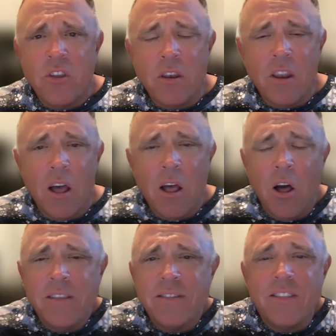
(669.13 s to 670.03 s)
and
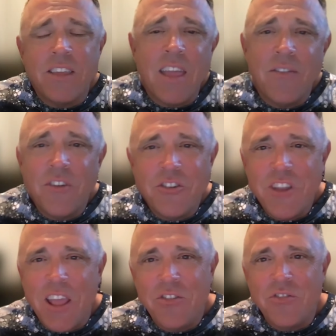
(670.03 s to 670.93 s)
honestly, the kingfish
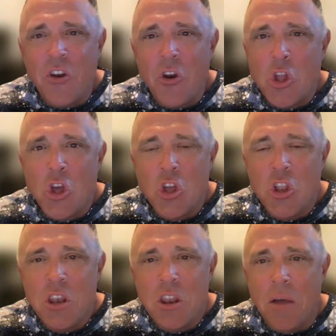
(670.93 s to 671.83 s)
tastes very
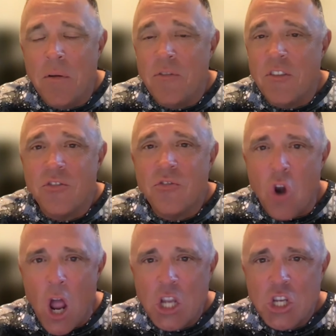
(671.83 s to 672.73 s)
good if it's
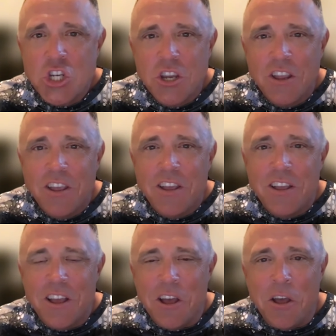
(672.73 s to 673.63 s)
fresh.
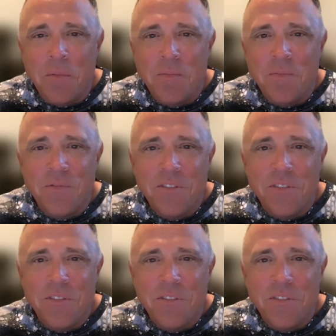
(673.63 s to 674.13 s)
Um,